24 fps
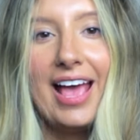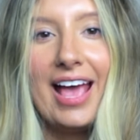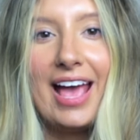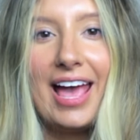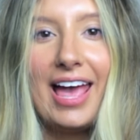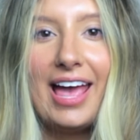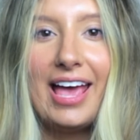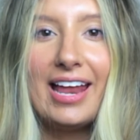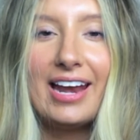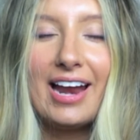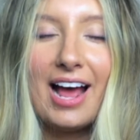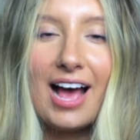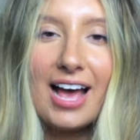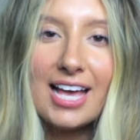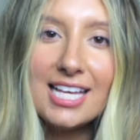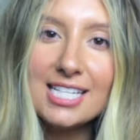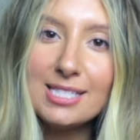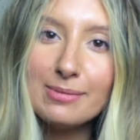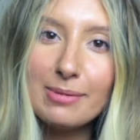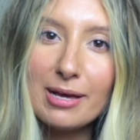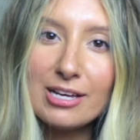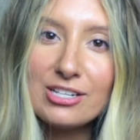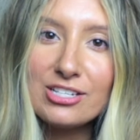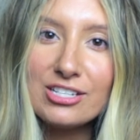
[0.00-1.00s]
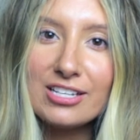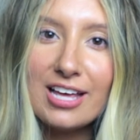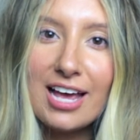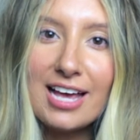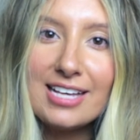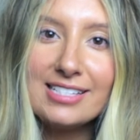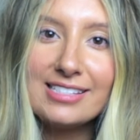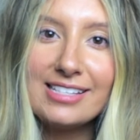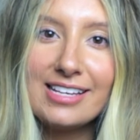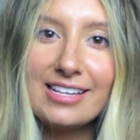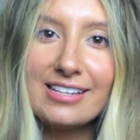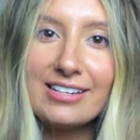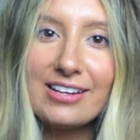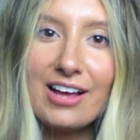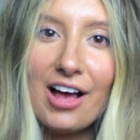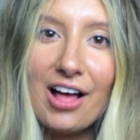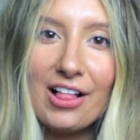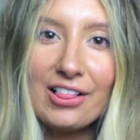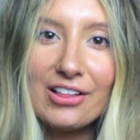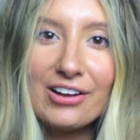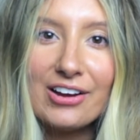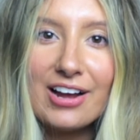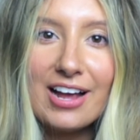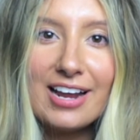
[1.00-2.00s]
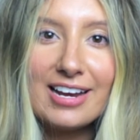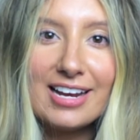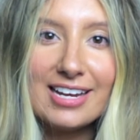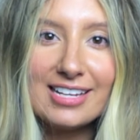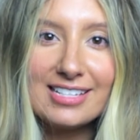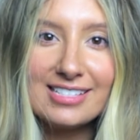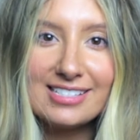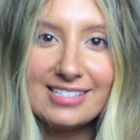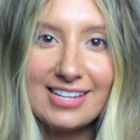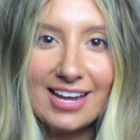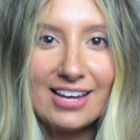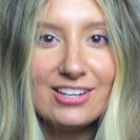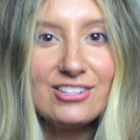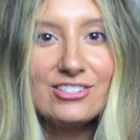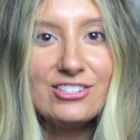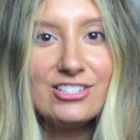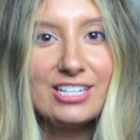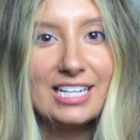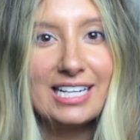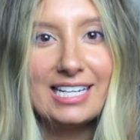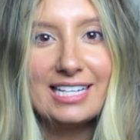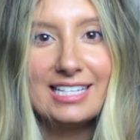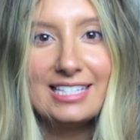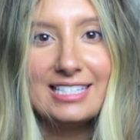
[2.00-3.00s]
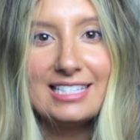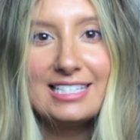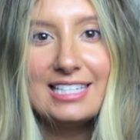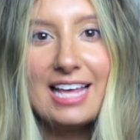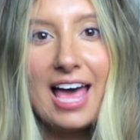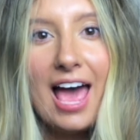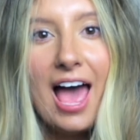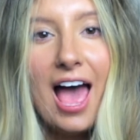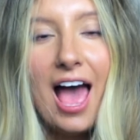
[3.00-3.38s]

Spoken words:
and I specialize in color and extensions.